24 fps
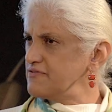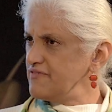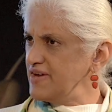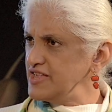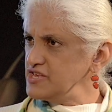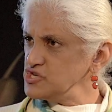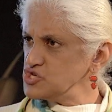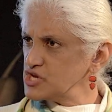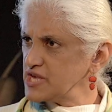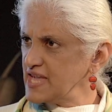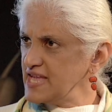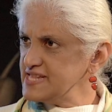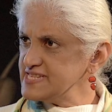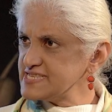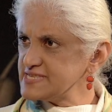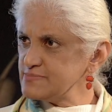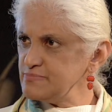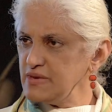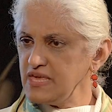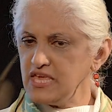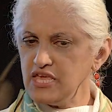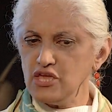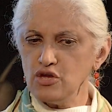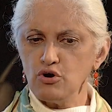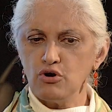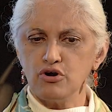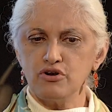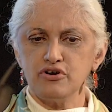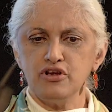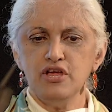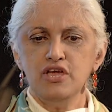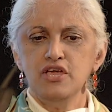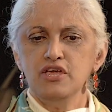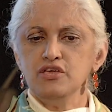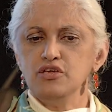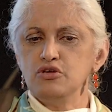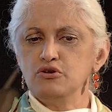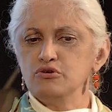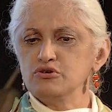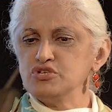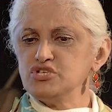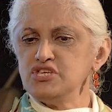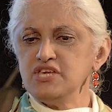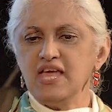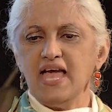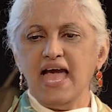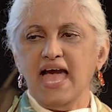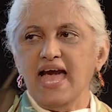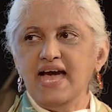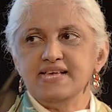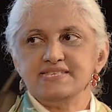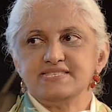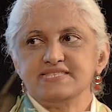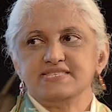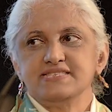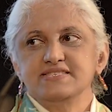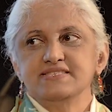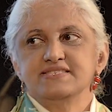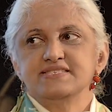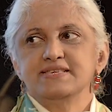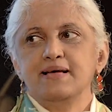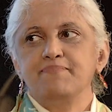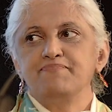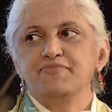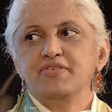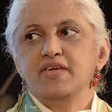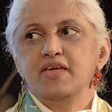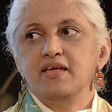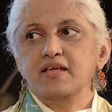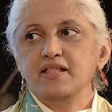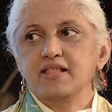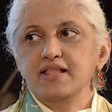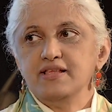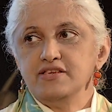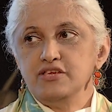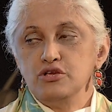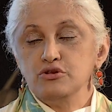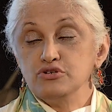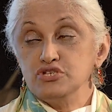revenge against me, or, she has something,